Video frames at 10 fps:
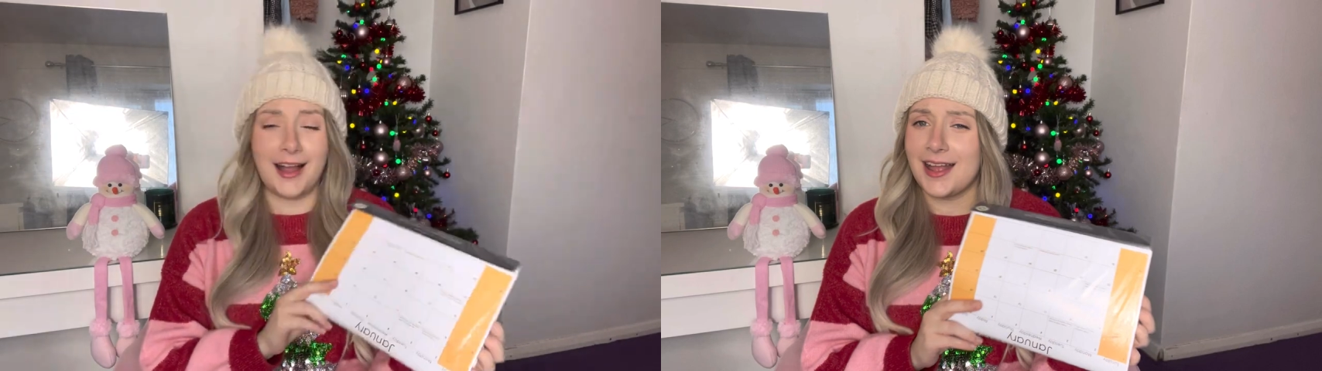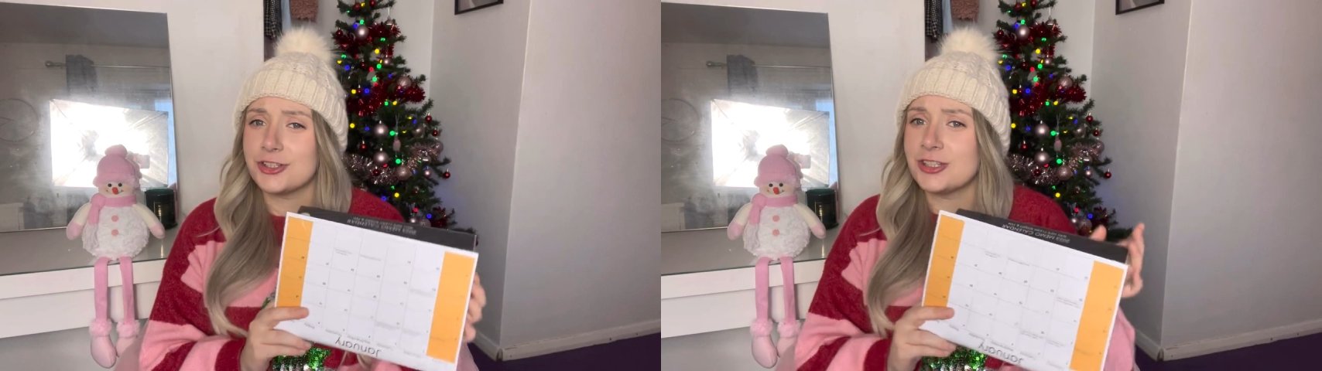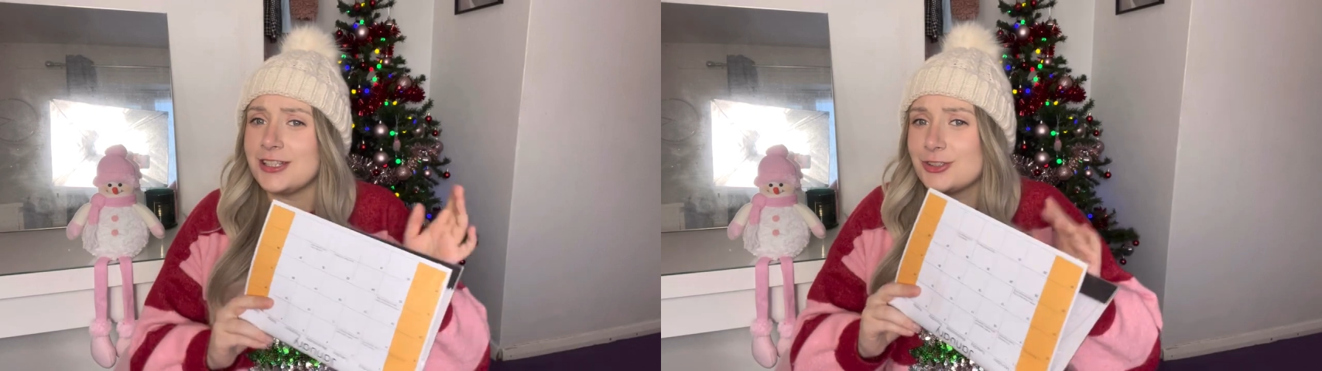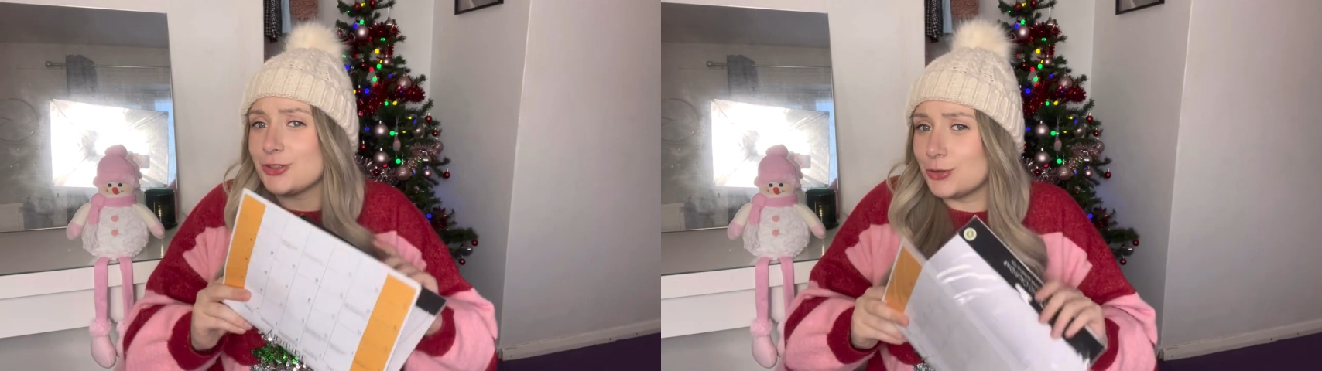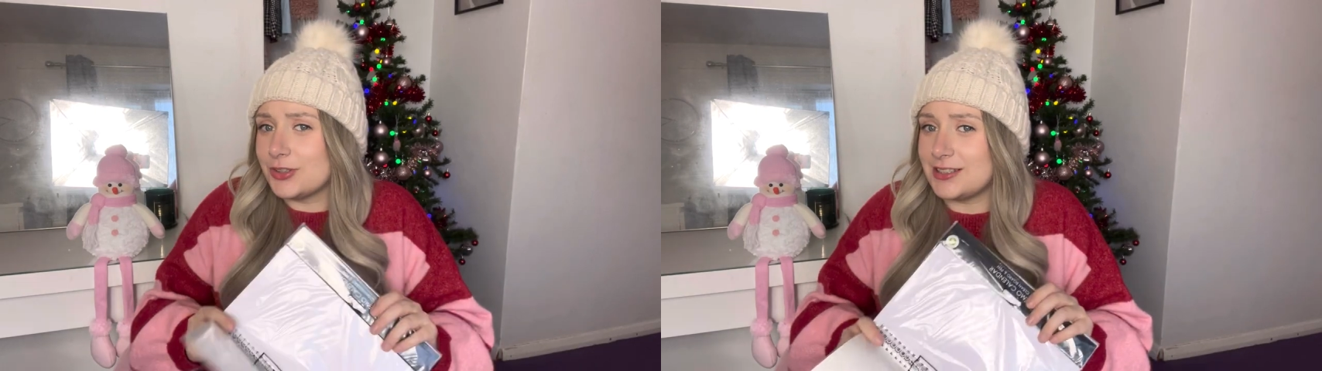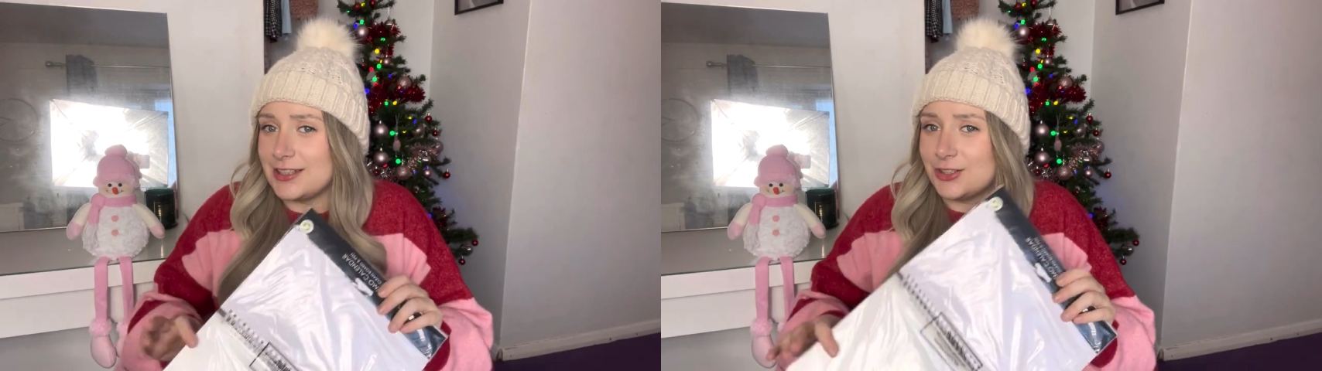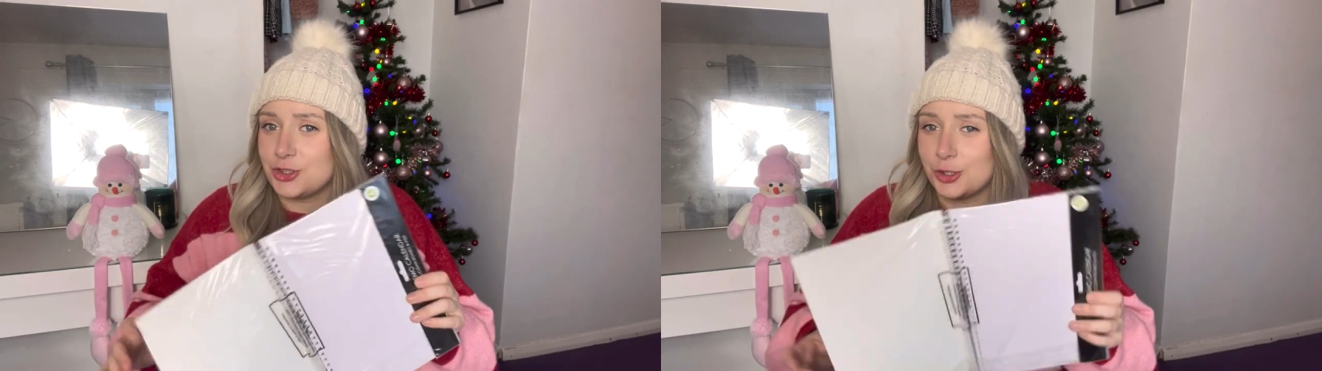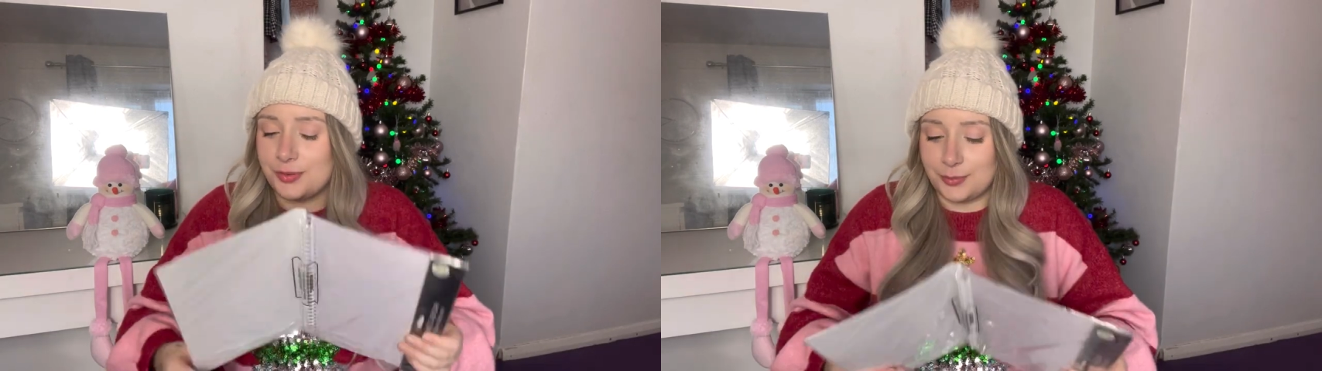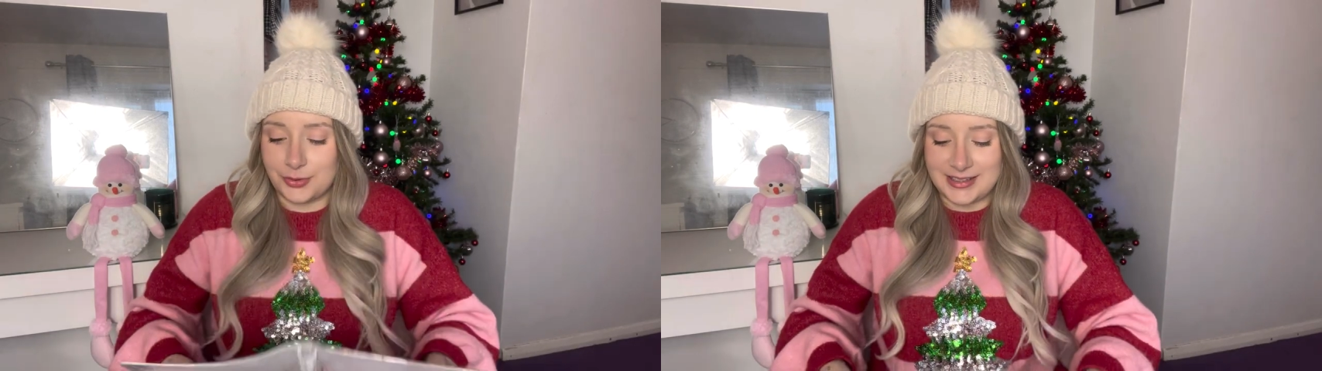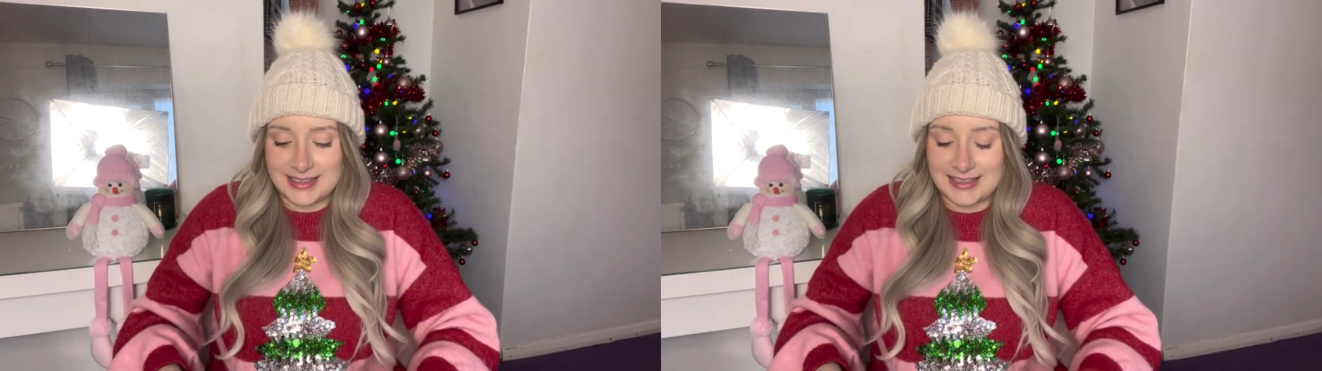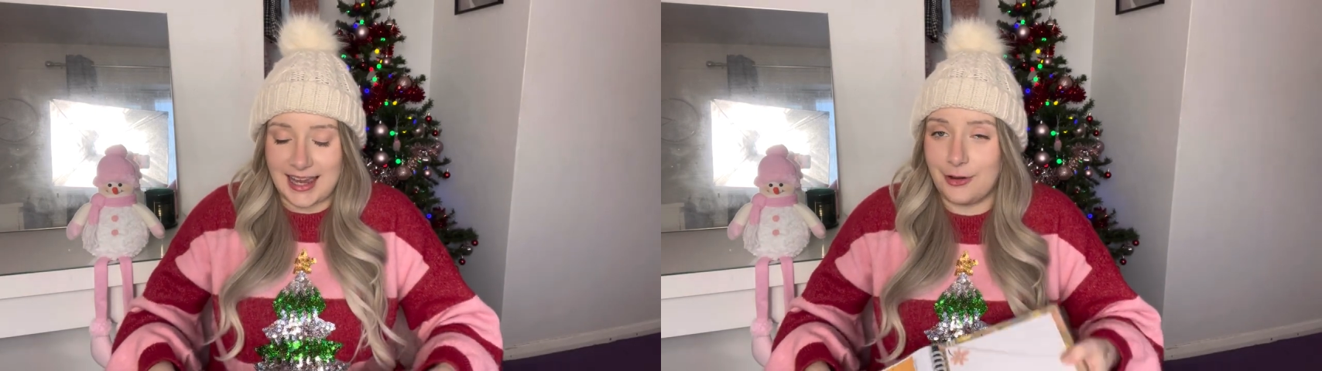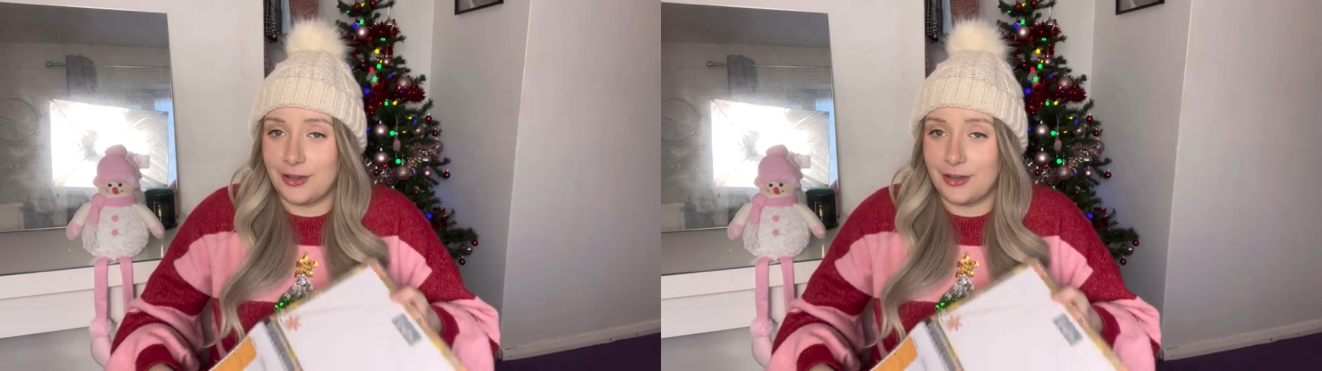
I actually saw this in a shop and pointed it out